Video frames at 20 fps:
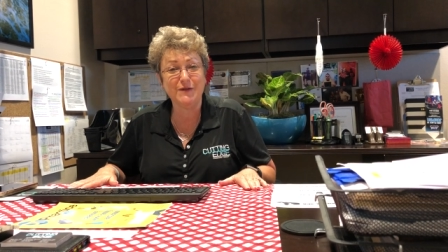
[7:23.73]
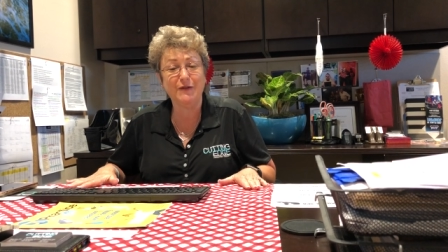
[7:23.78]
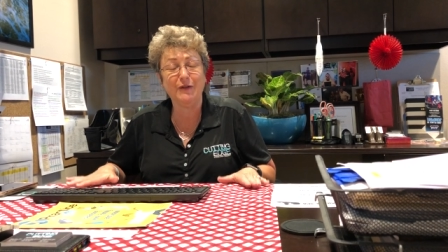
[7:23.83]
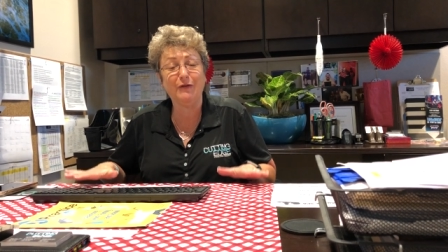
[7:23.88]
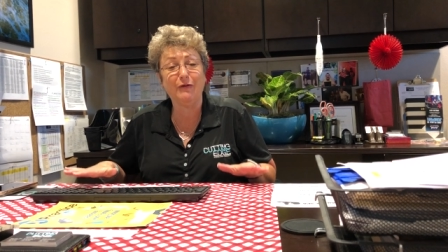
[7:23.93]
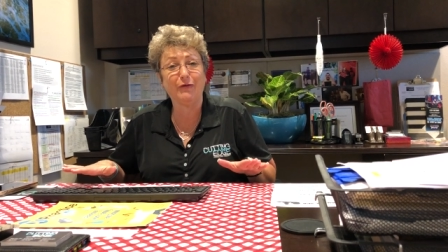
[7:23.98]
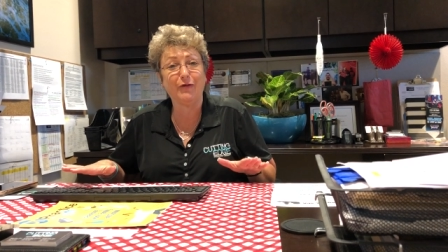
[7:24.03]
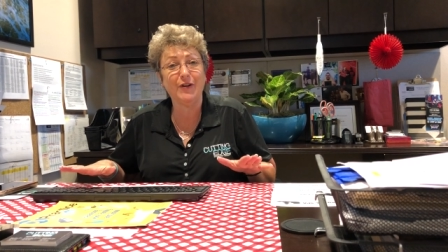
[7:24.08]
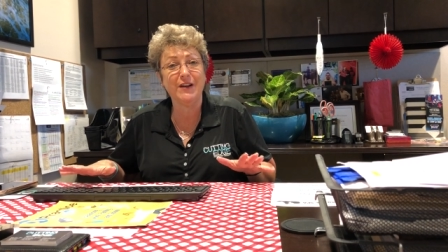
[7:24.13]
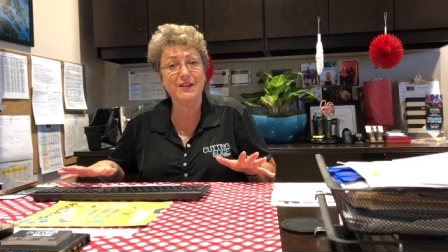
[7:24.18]

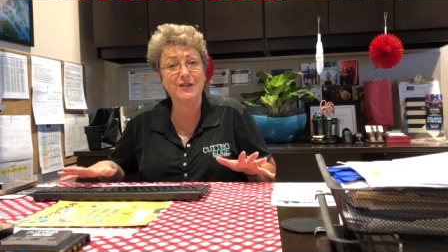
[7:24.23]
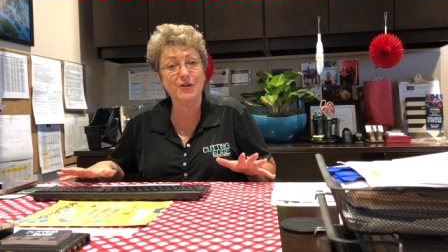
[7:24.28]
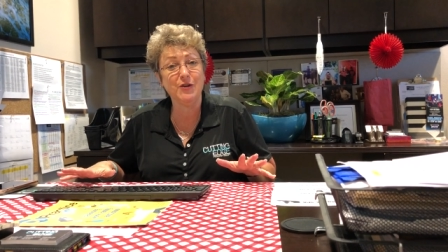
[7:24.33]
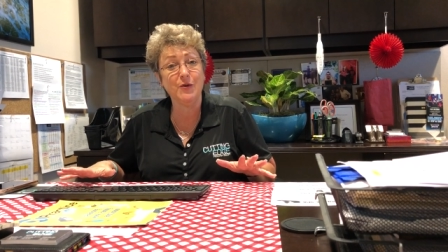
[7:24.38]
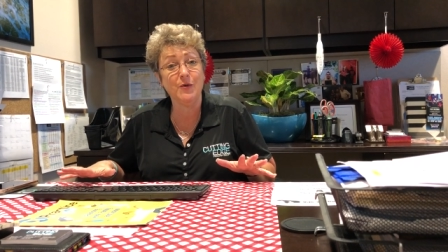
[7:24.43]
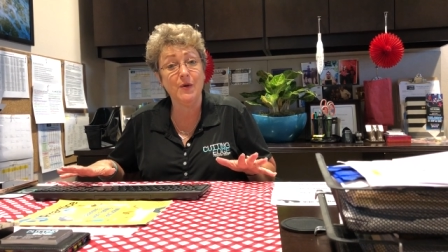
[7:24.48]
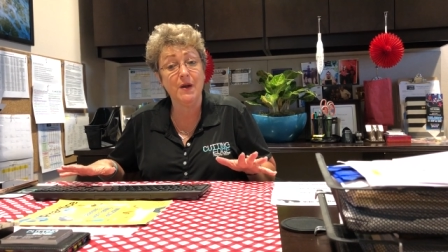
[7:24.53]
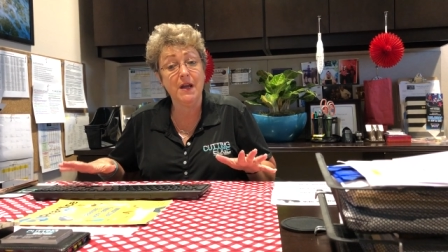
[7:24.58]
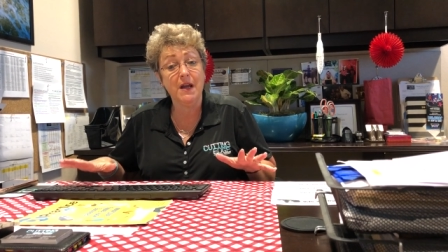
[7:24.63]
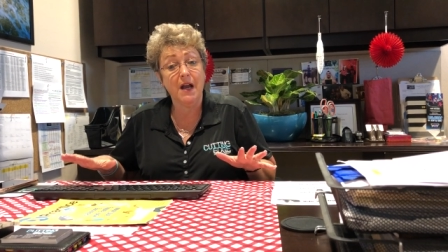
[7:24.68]
Feel free
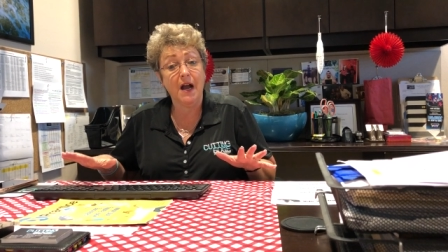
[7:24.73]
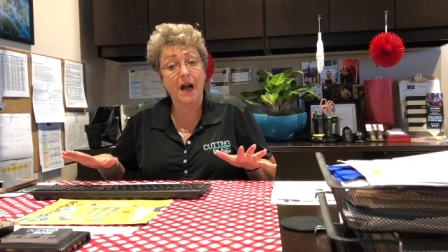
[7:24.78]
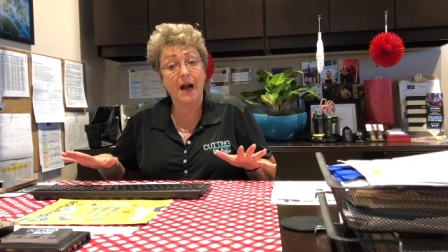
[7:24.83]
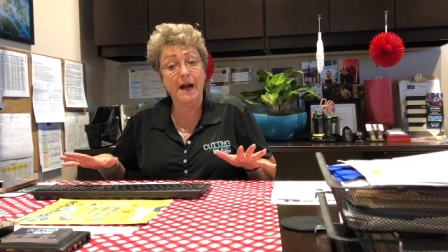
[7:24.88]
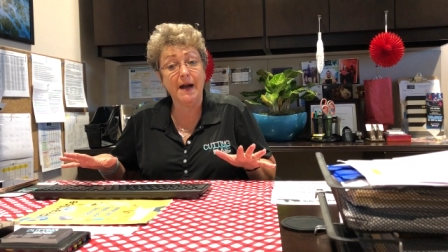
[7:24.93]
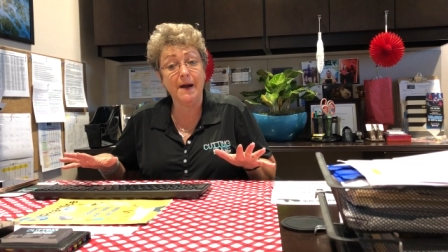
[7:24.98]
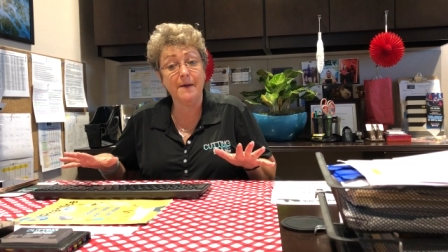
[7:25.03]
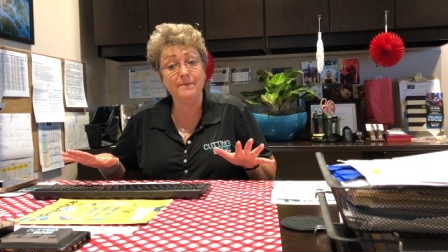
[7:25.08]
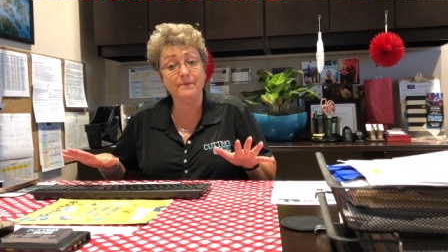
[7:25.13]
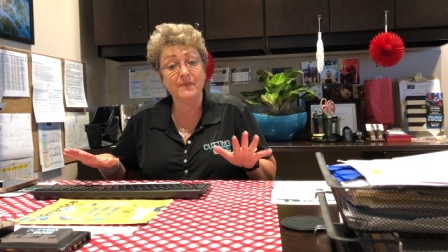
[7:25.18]
to
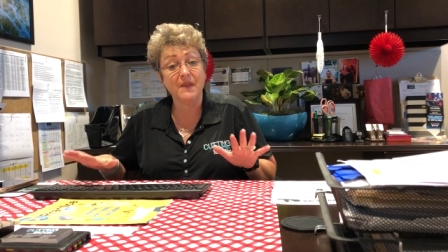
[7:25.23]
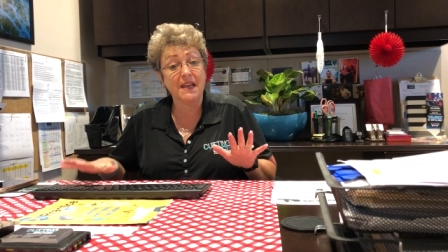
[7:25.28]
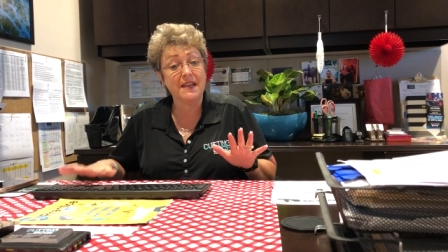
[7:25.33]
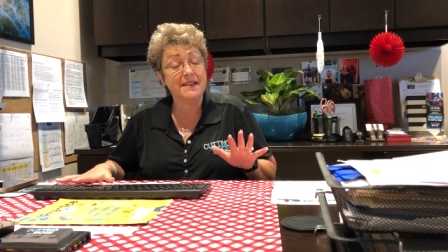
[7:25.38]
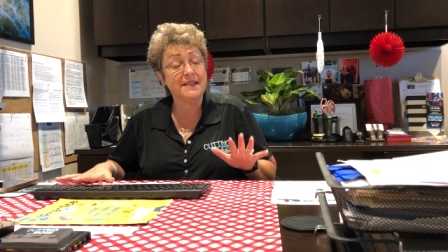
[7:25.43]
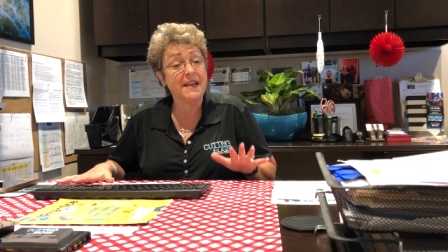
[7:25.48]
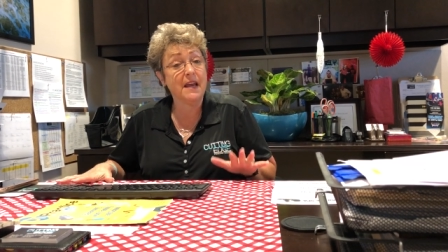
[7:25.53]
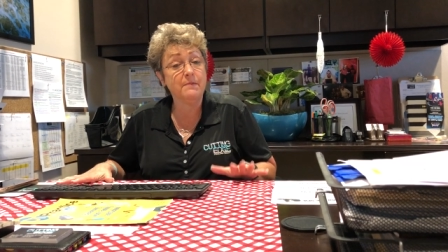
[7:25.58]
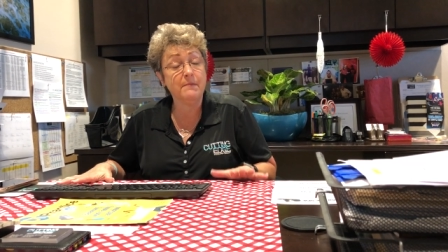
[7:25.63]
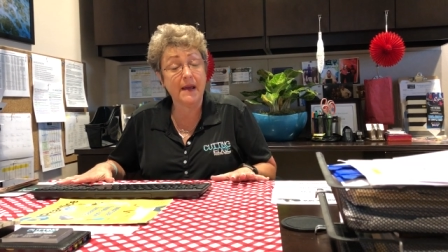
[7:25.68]
um,
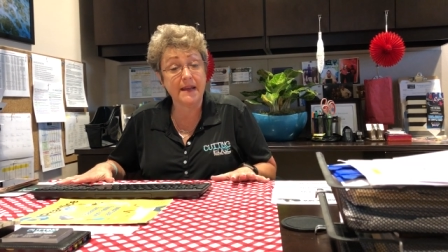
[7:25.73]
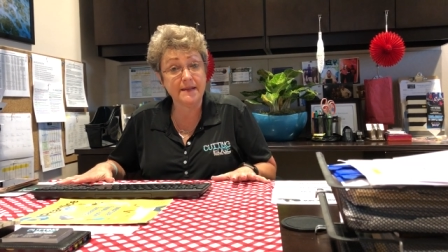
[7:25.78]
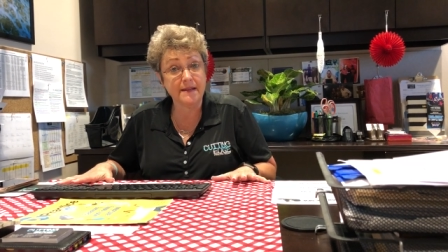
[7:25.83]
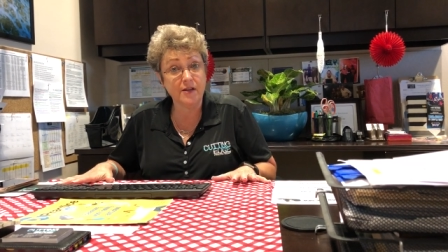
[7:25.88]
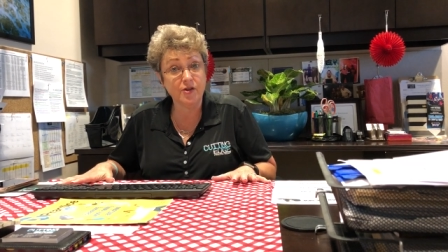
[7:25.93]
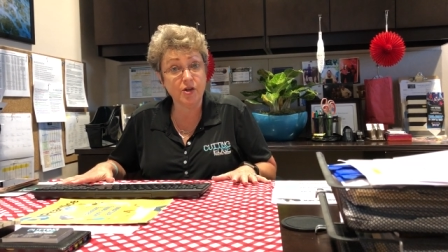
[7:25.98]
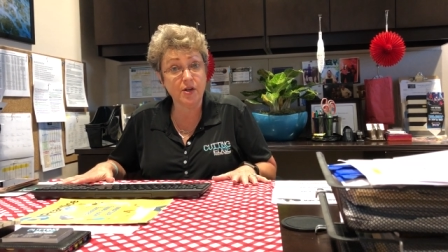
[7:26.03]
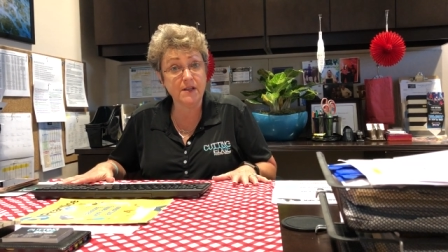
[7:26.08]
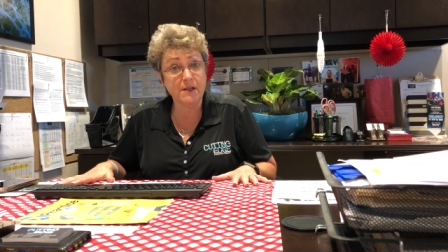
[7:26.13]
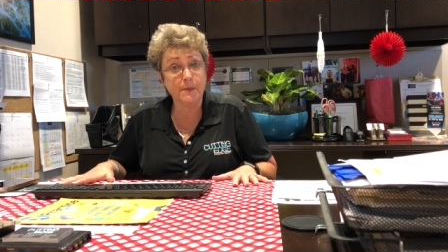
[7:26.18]
send
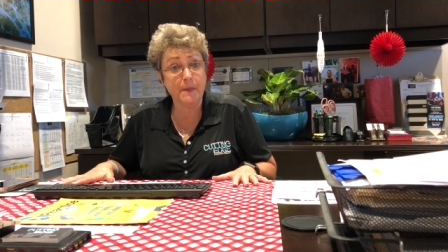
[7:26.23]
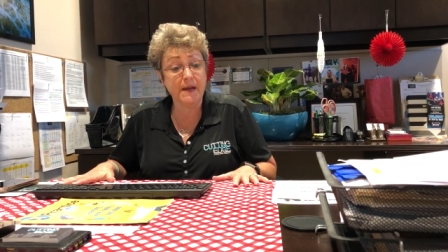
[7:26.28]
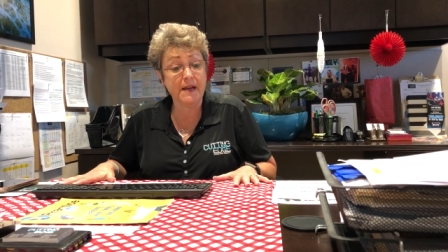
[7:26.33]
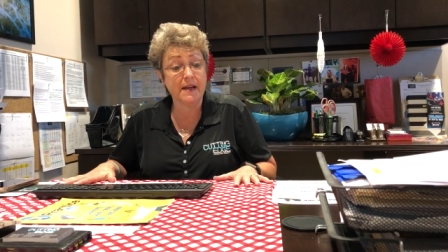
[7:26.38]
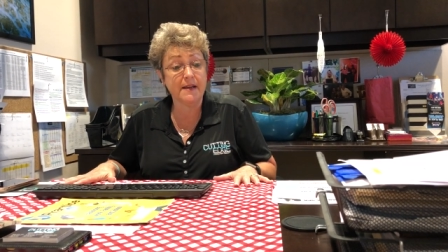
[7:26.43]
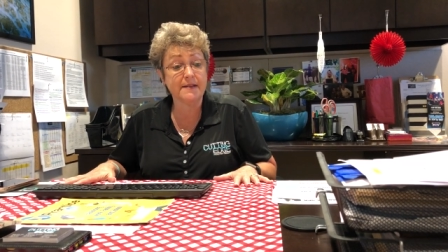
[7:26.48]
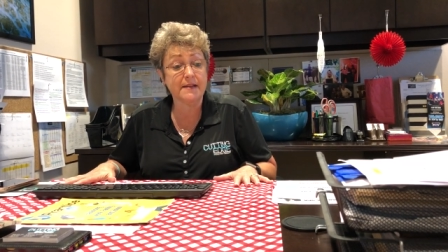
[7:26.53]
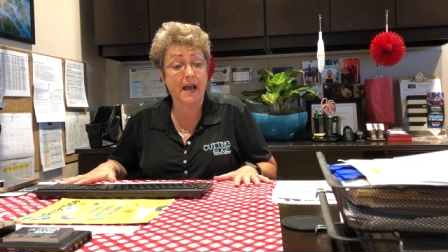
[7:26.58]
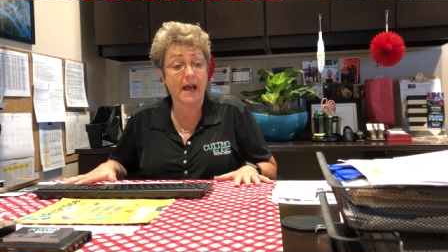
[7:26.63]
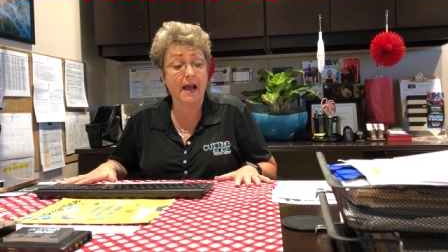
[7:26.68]
messages
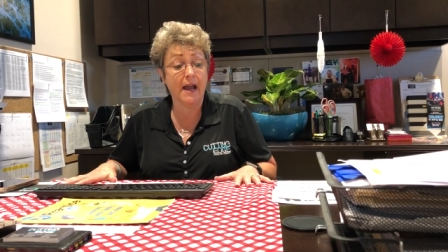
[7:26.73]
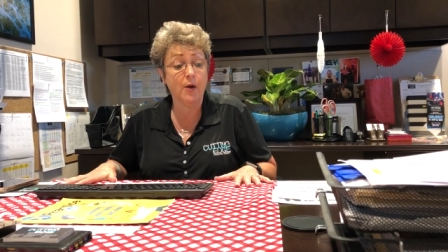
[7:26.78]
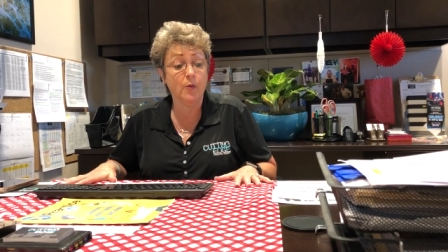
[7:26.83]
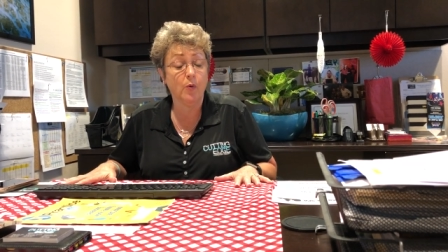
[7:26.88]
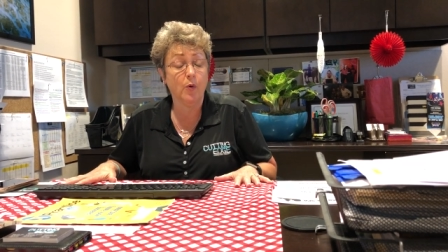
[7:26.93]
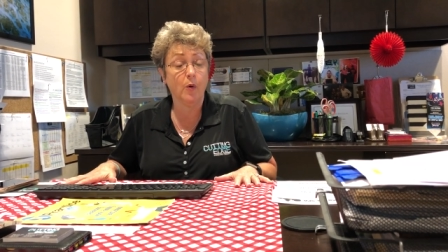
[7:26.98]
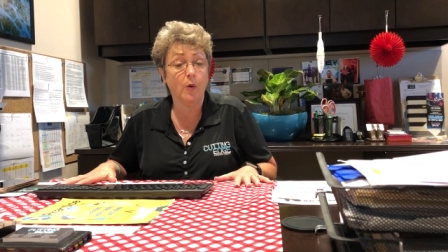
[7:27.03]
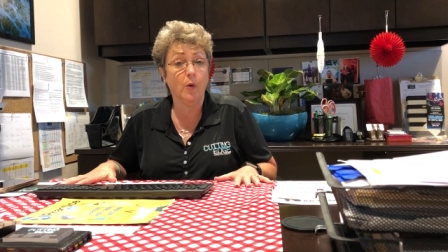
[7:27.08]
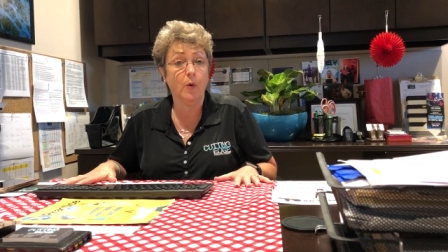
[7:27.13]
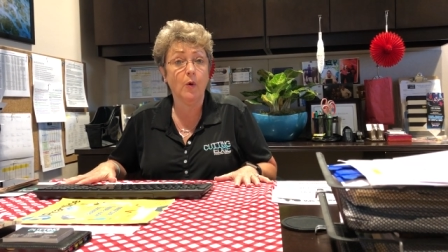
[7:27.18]
because I
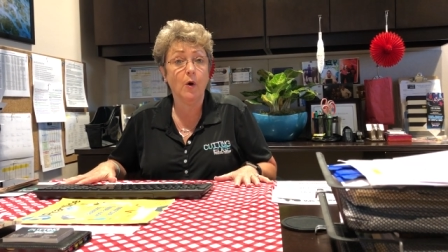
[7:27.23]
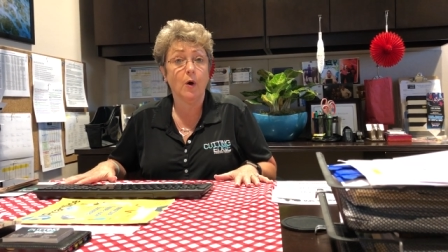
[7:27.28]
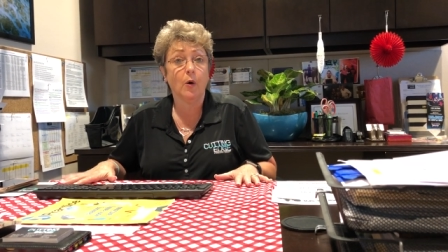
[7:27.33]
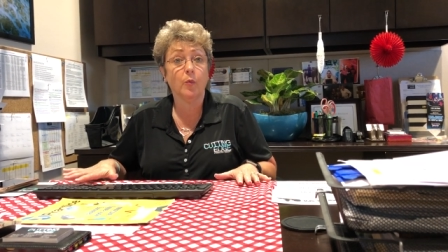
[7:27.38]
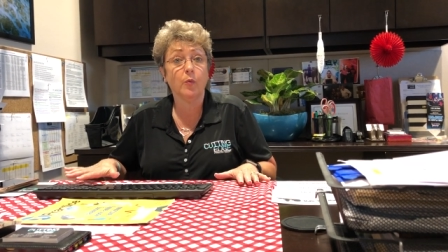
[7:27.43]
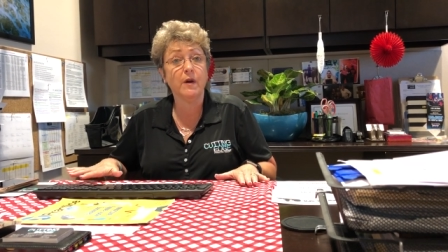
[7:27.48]
will